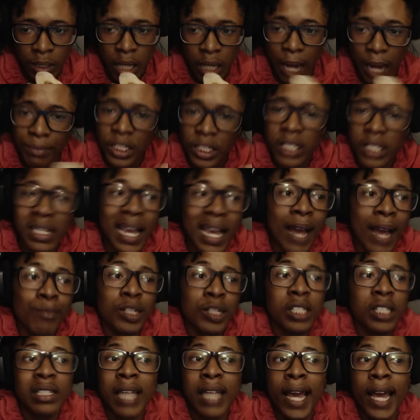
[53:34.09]
I'm just saying. I'm
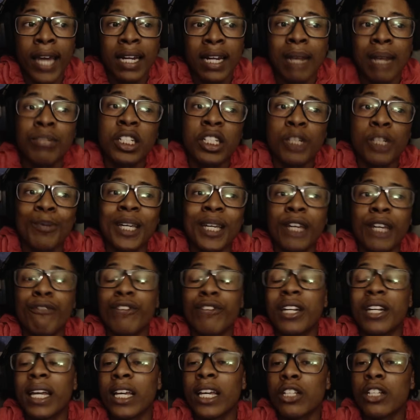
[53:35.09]
just speaking
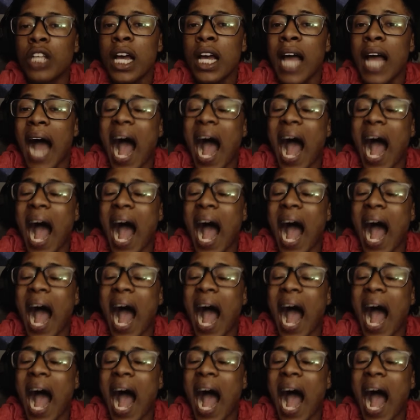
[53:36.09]
for niggas.